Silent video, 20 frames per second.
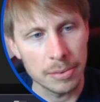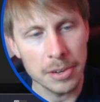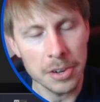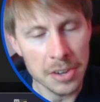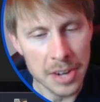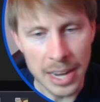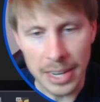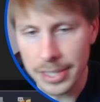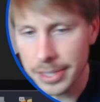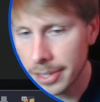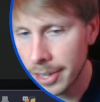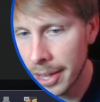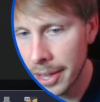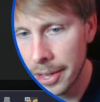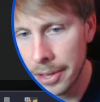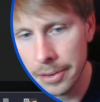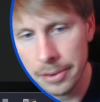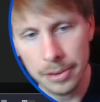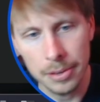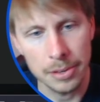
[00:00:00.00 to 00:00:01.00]
your
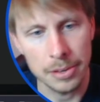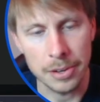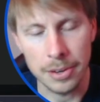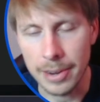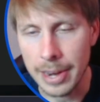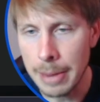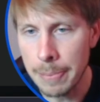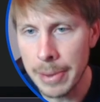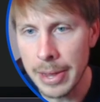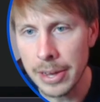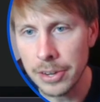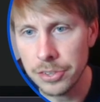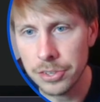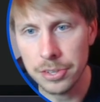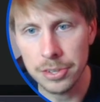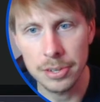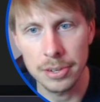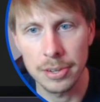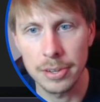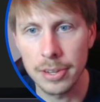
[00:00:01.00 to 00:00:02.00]
Nextcloud, your
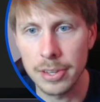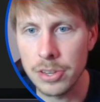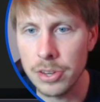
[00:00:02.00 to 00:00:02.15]
Immich,